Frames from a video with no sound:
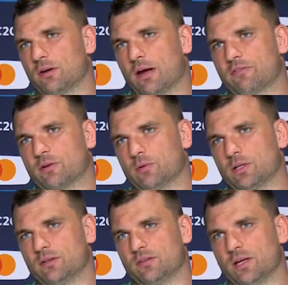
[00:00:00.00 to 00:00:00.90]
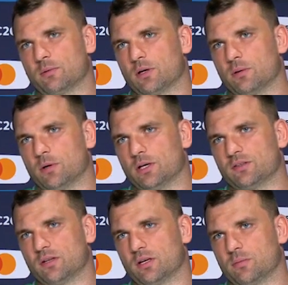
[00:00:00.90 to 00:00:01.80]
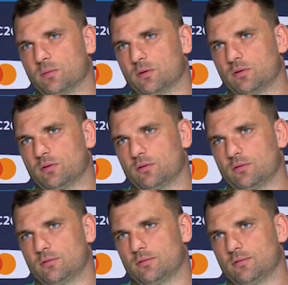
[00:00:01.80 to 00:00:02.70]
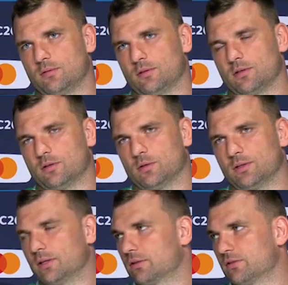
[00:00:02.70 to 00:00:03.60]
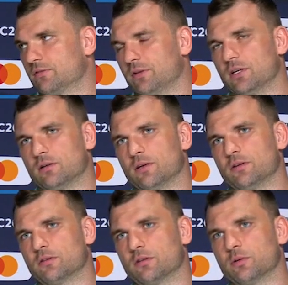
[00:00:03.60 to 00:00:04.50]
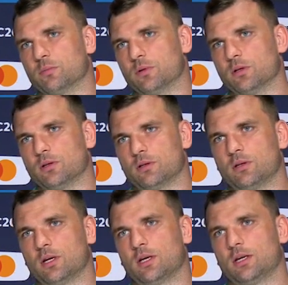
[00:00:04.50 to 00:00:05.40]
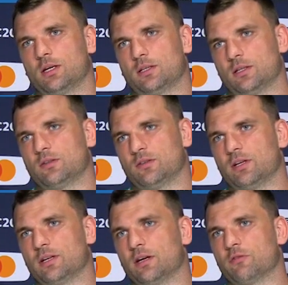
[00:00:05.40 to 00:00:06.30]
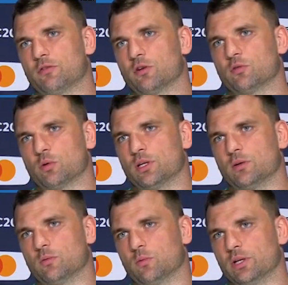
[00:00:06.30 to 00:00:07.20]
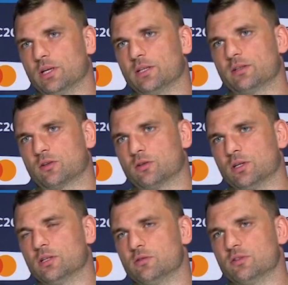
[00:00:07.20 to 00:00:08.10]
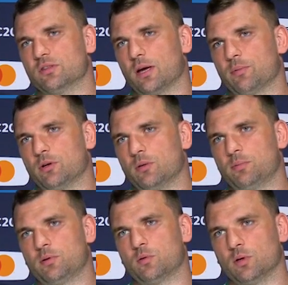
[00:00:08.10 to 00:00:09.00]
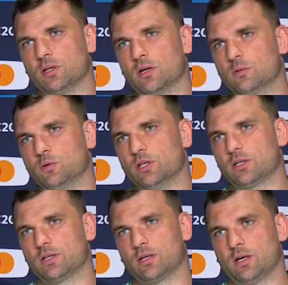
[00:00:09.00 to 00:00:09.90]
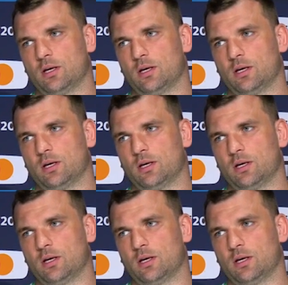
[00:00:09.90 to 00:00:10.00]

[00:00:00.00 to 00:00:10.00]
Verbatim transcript: South Africa, we had the same kind of mindset. But you know, I think there's a feeling around the group that this is it now for us. We we need to continue to step it up week on week